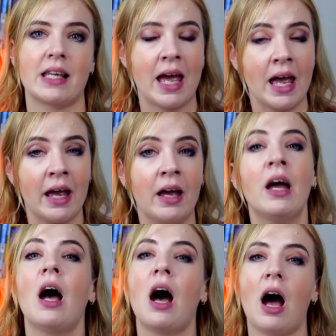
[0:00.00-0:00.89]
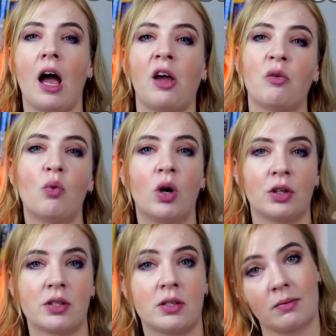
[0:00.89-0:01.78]
I
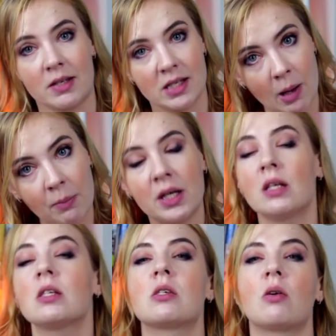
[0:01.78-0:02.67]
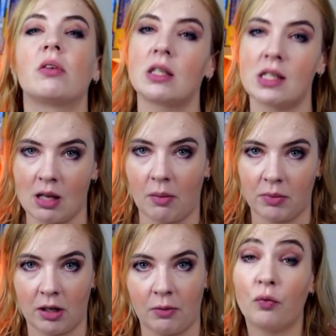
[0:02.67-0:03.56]
want something, so that's
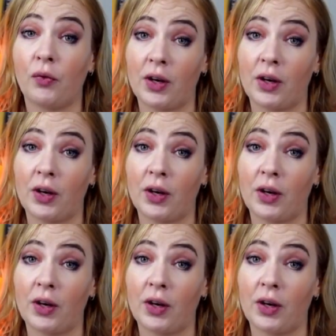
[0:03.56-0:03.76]
something. For